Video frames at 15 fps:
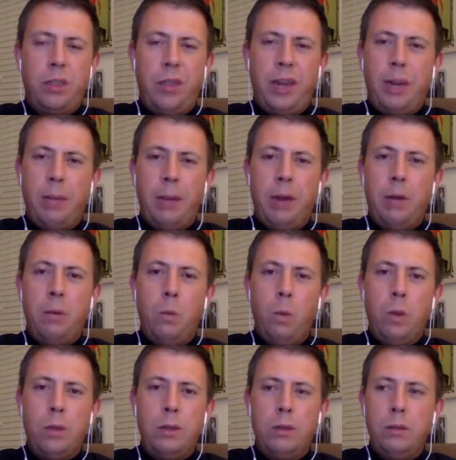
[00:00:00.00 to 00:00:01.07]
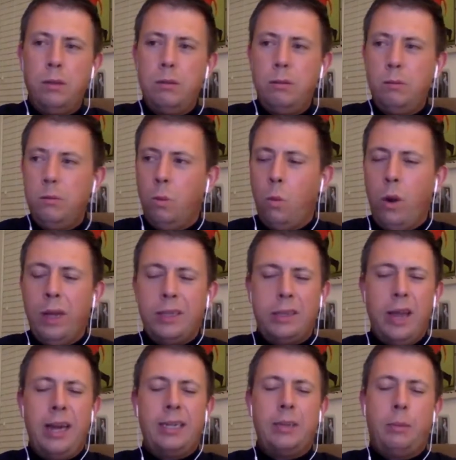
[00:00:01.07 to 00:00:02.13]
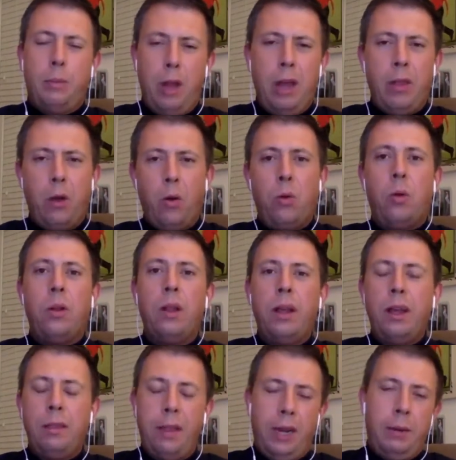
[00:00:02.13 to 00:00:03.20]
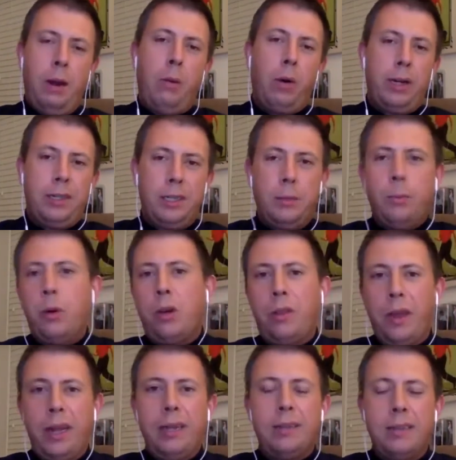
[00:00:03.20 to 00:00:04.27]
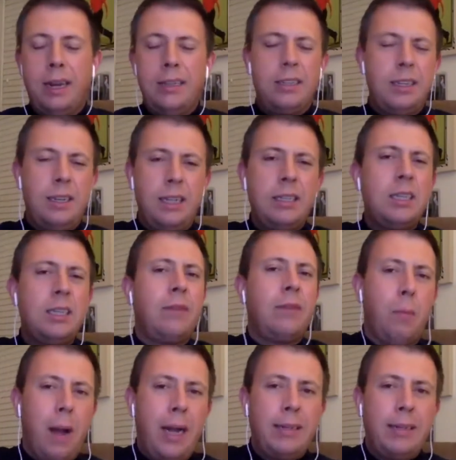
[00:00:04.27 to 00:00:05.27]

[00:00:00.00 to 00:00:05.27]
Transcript: think about what it's like to play the hole, thinking about where he's going to put things. And it's a different